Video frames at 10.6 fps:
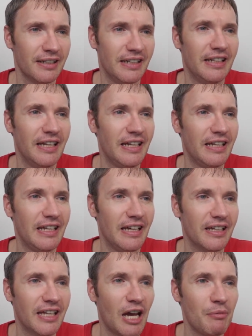And they did
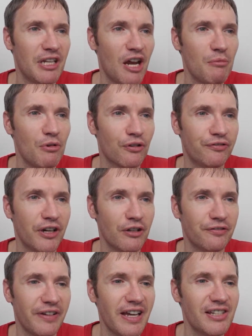the Cadbury Dairy Milk Freddo
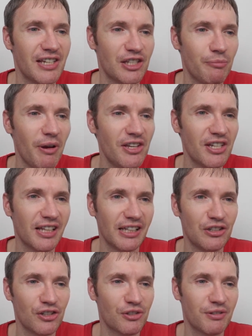Faces. So basically
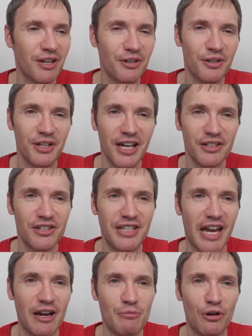just
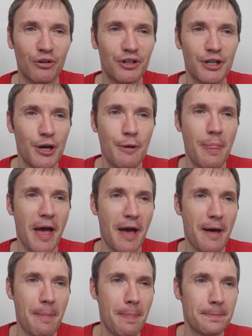Dairy Milk, you
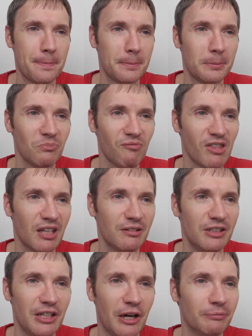
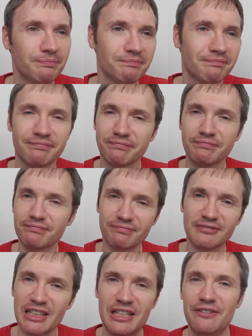know,
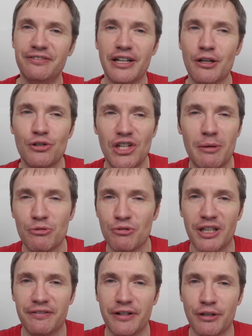in Freddo shapes with
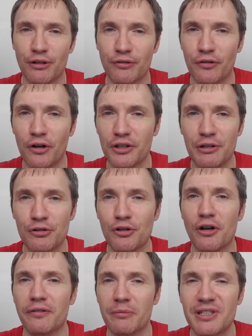that Freddo the Frog. You took
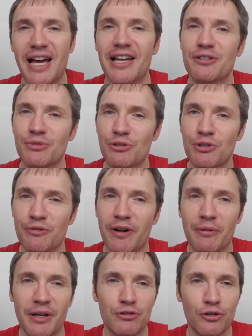over from Taz, which was around
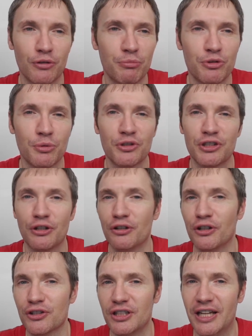when I was young, I presume, because they got
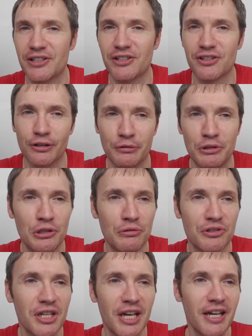lost the license to Looney
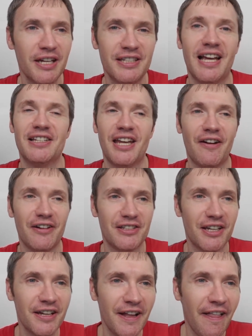Tunes Taz
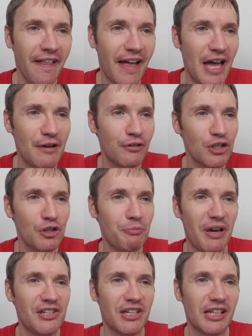character. I thought it was just
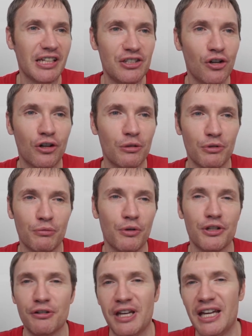basically chocolate, but it
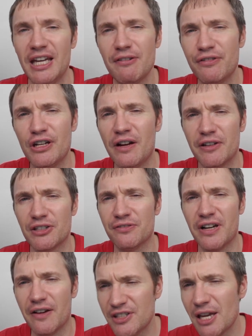worked okay. I gave it 3.5 out of
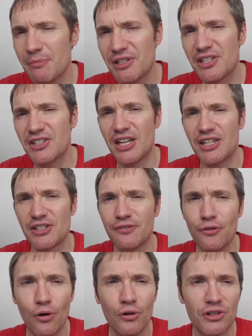5. Tempted to say this is a
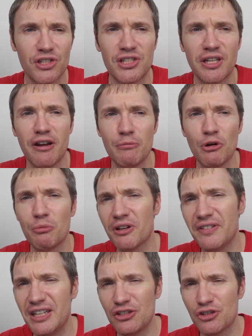4 because it's Dairy Milk, but I
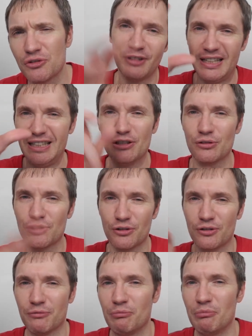think it's just quite a little sort
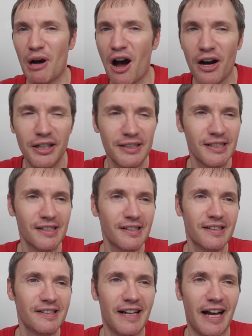of bar.
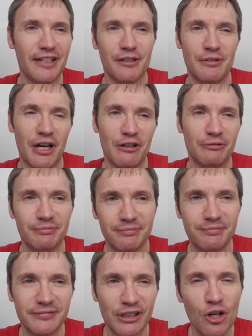I don't know.
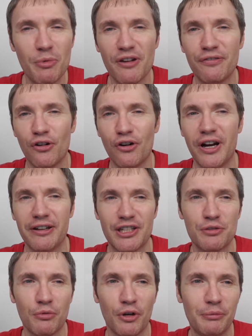Could be a 4 out
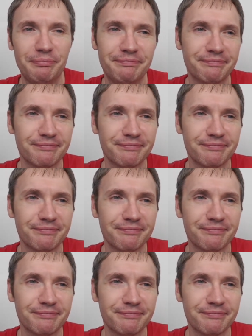this one.